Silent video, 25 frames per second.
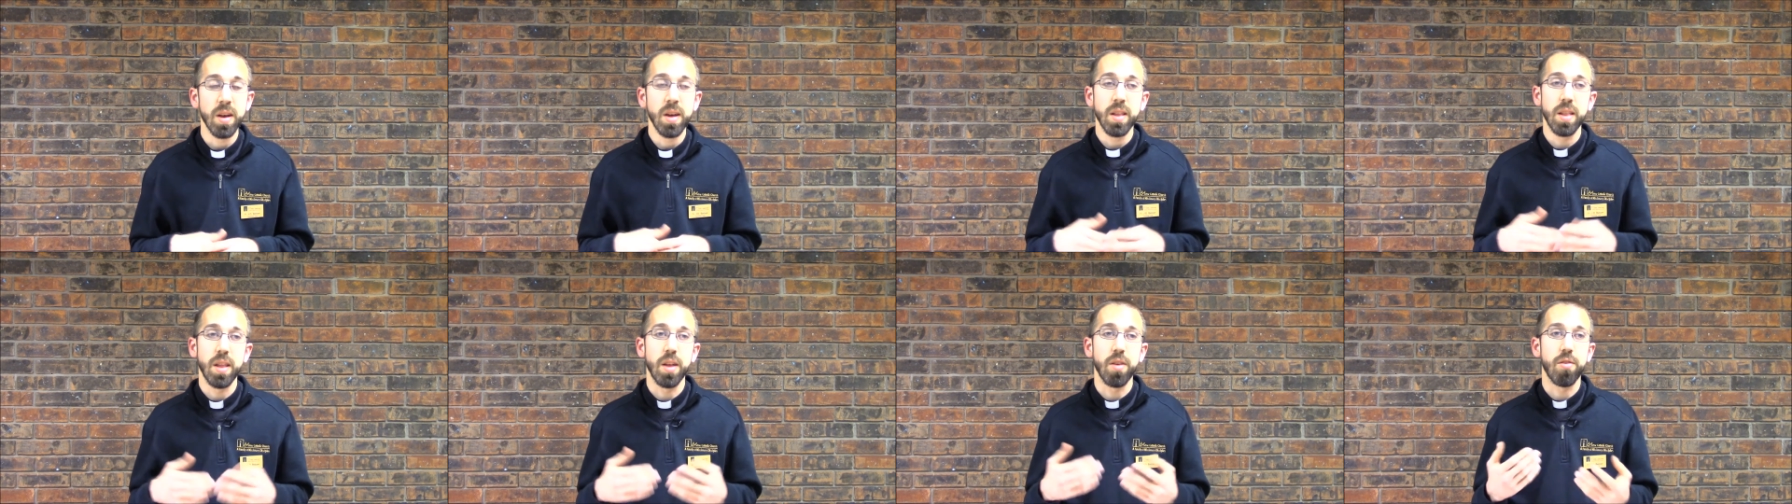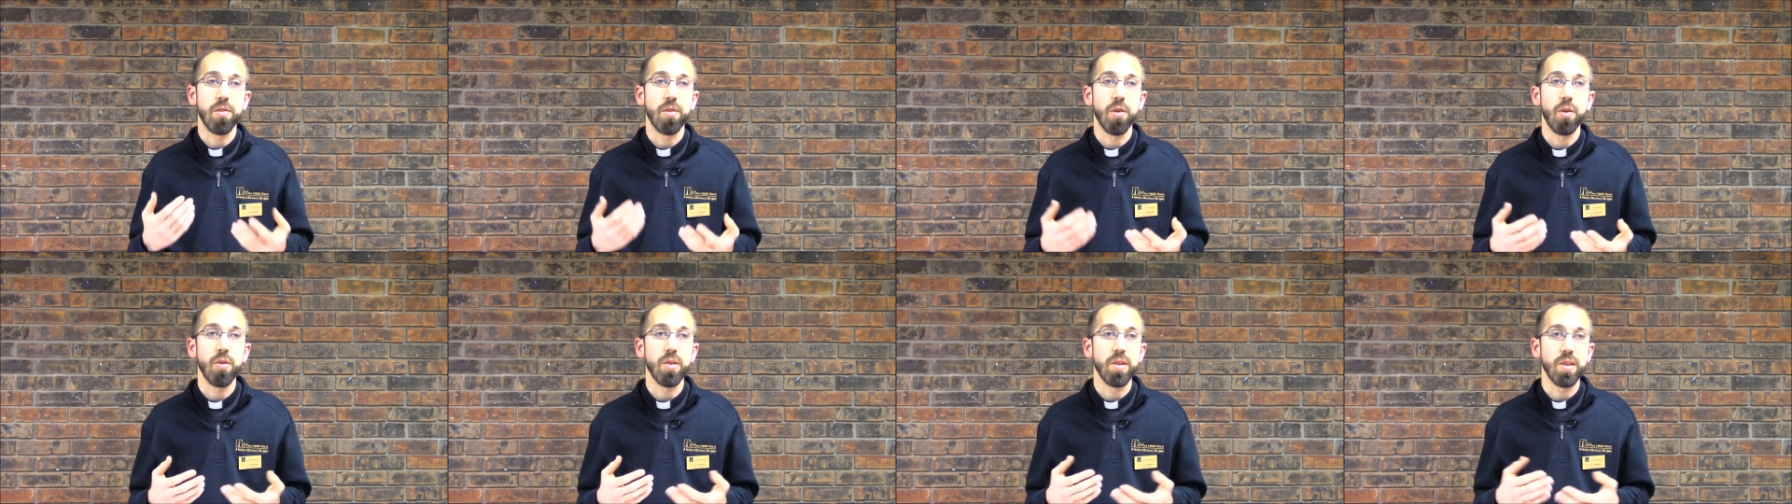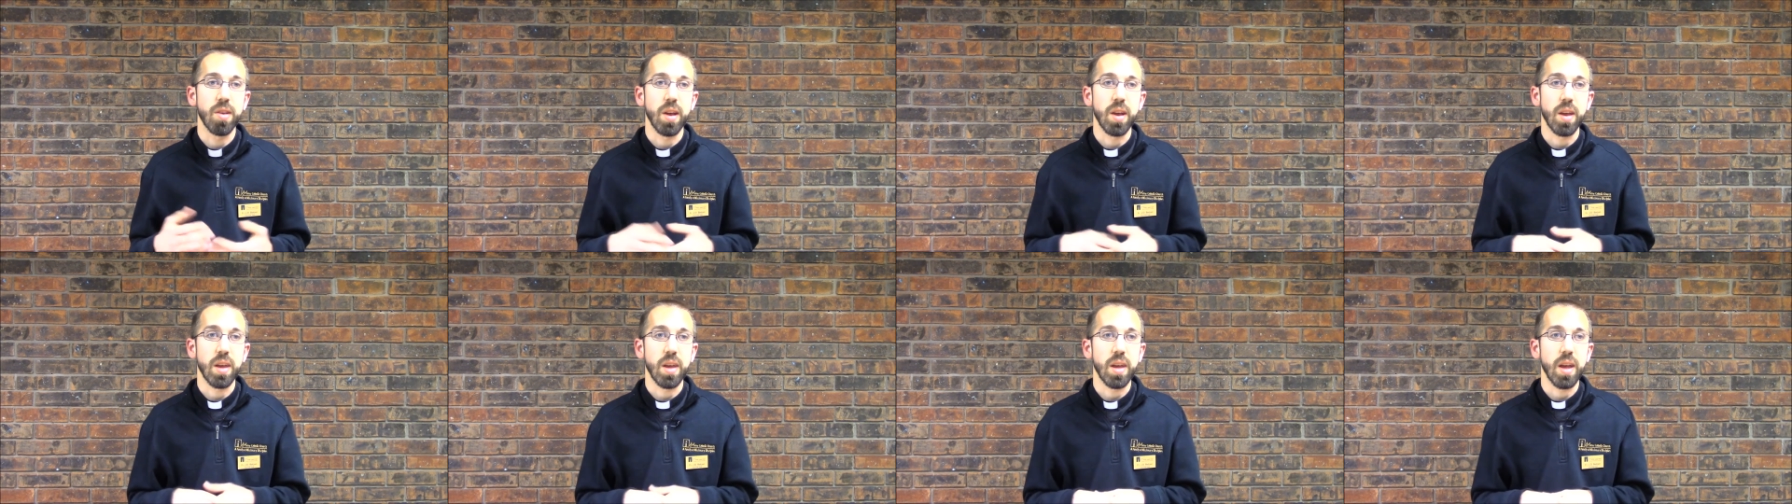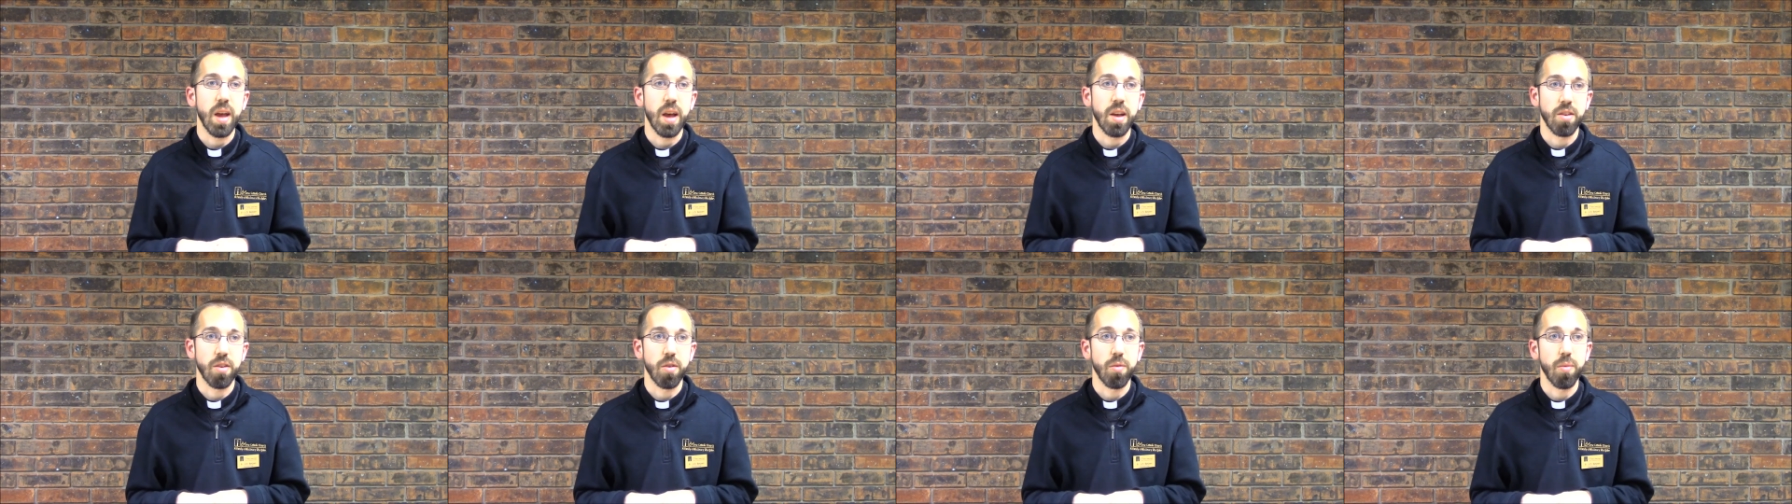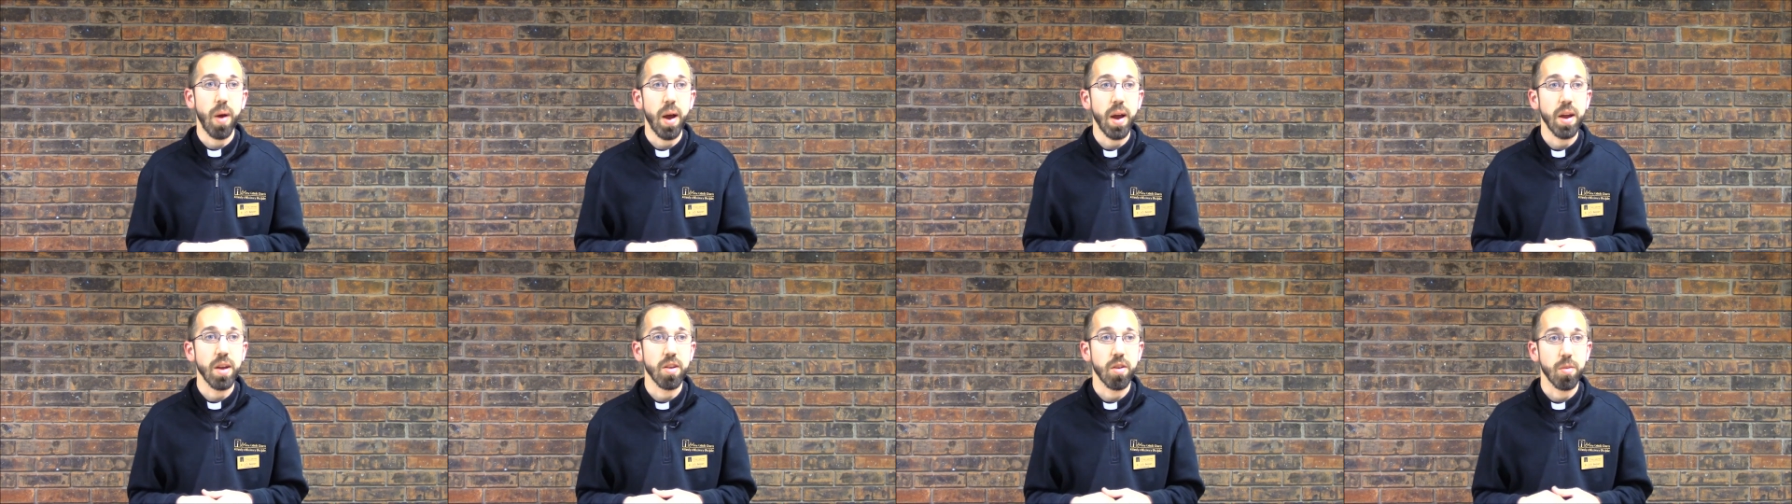that shows that he has a
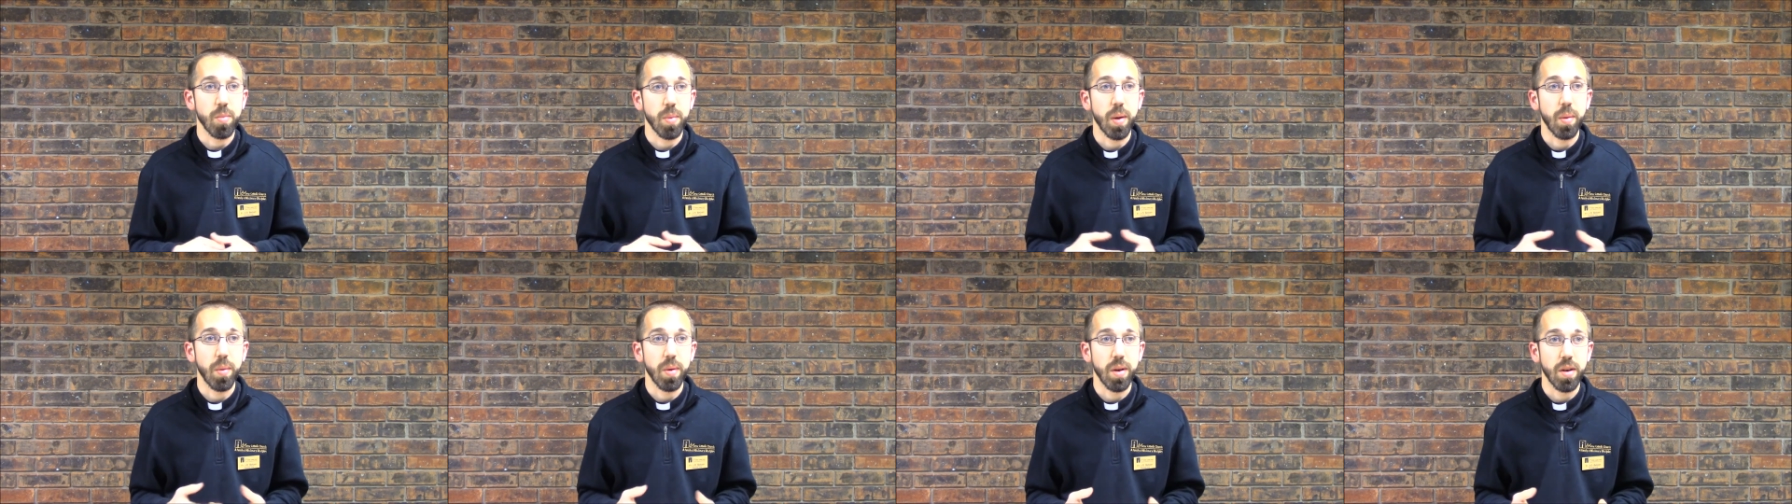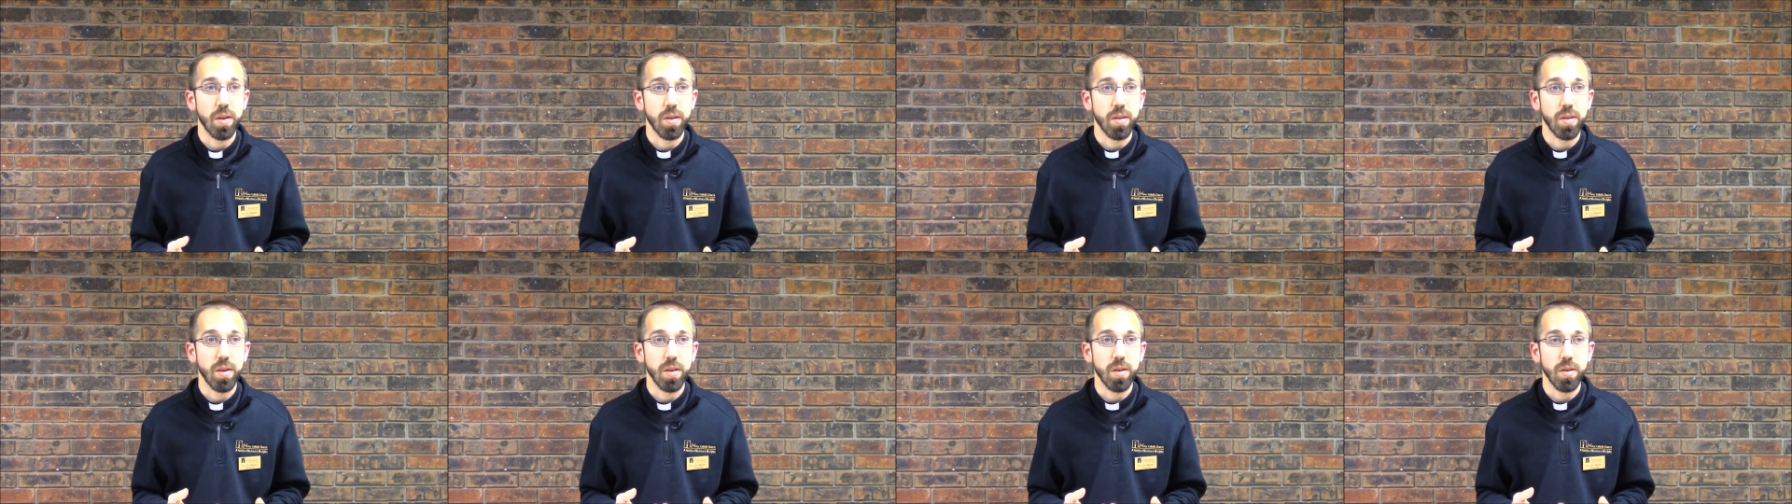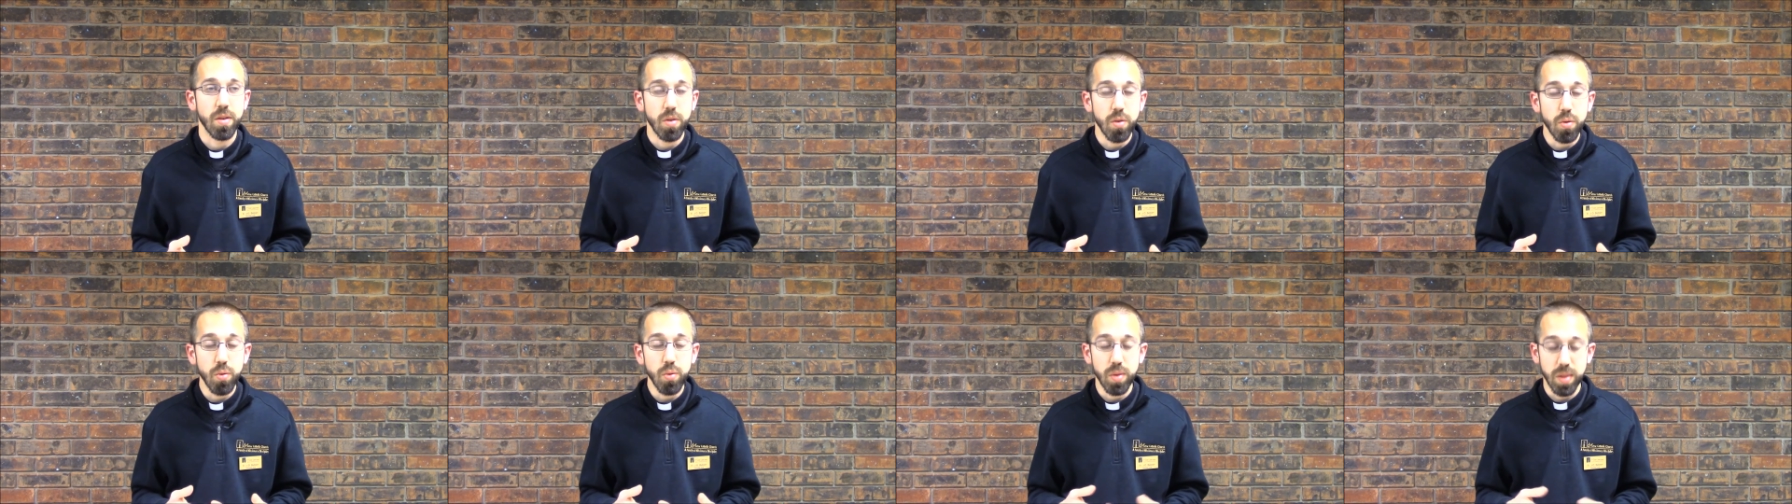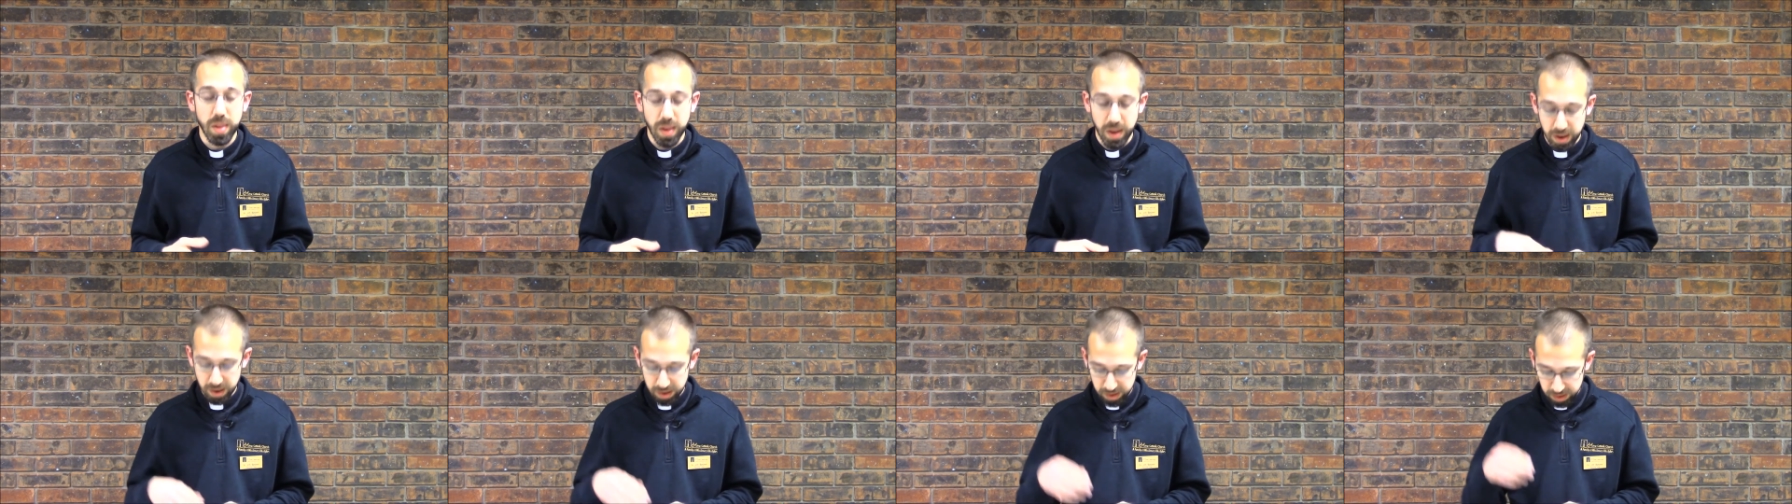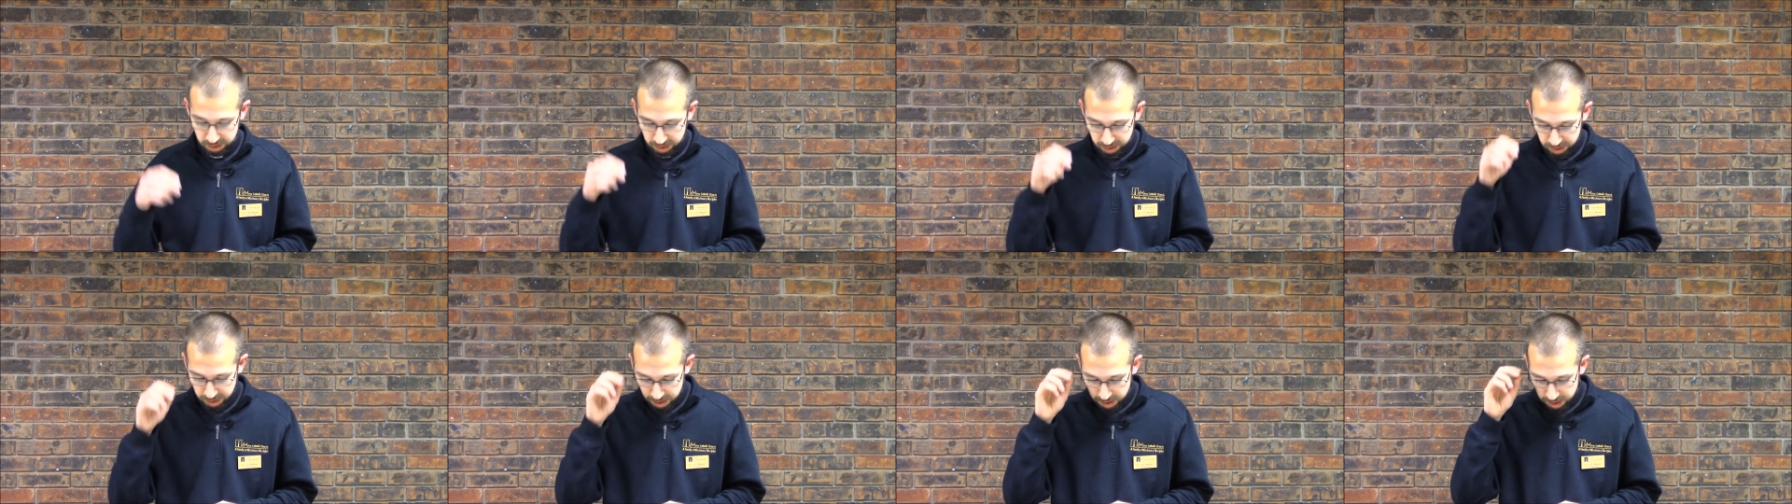right to be able to do
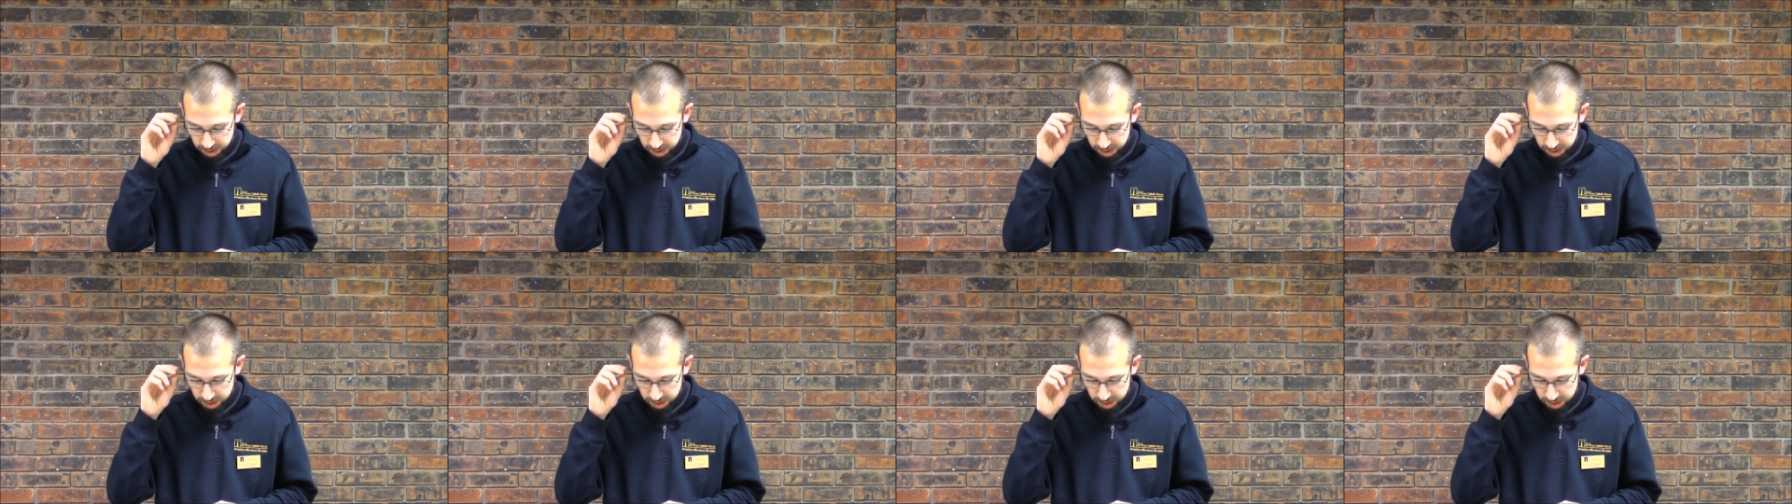this.